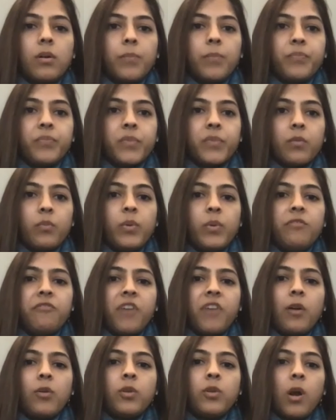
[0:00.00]
we
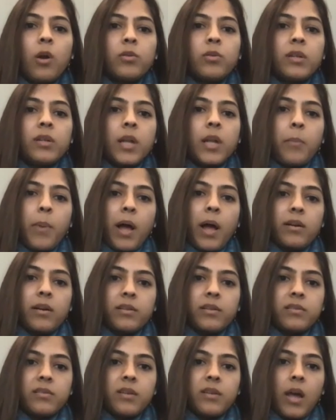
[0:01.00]
found out that
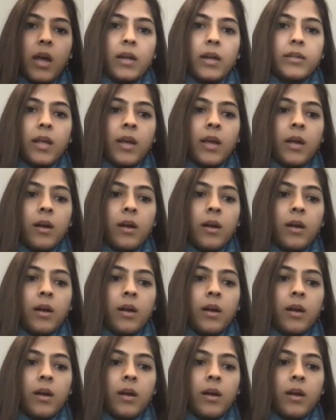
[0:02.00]
epalrestat